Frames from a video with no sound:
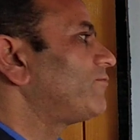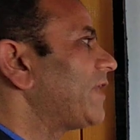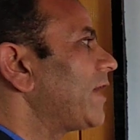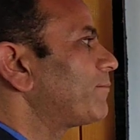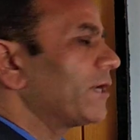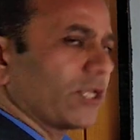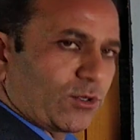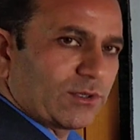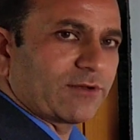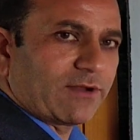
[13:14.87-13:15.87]
of that
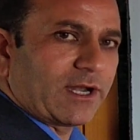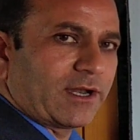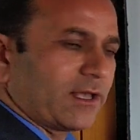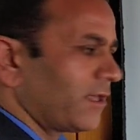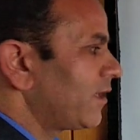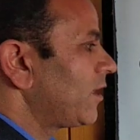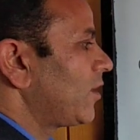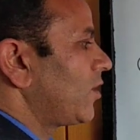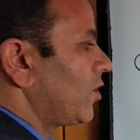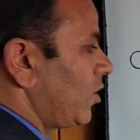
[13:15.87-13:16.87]
particular weld.
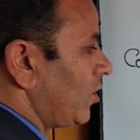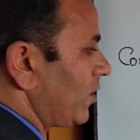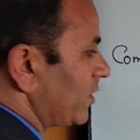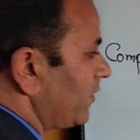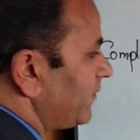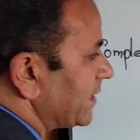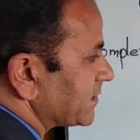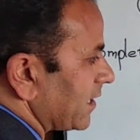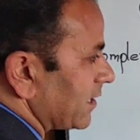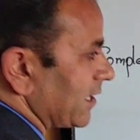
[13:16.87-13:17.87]
Or if it is
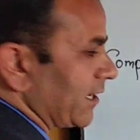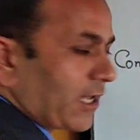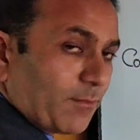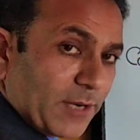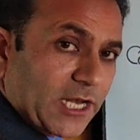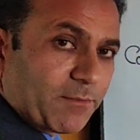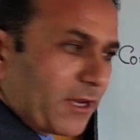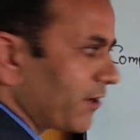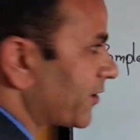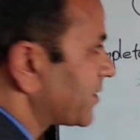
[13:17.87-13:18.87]
an incomplete
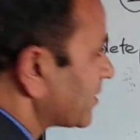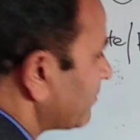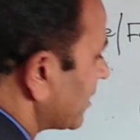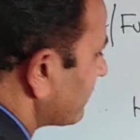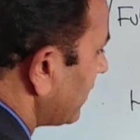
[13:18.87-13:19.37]
penetration butt